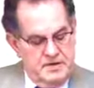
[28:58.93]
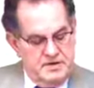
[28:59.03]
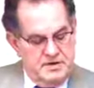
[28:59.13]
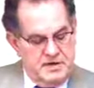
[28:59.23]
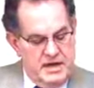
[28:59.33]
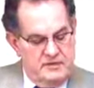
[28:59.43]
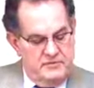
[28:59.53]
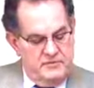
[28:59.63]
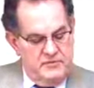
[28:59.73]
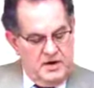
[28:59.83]
It's just
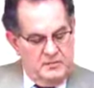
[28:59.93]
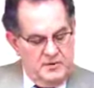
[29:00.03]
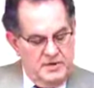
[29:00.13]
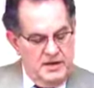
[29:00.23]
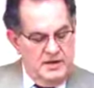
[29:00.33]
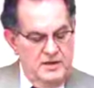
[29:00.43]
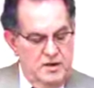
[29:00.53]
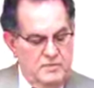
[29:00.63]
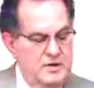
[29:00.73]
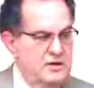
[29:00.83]
like Philip with
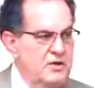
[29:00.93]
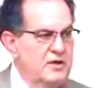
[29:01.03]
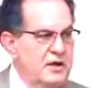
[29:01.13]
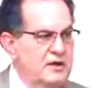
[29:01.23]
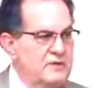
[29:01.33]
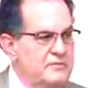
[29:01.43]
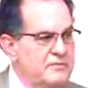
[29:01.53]
Ethiopian eunuch.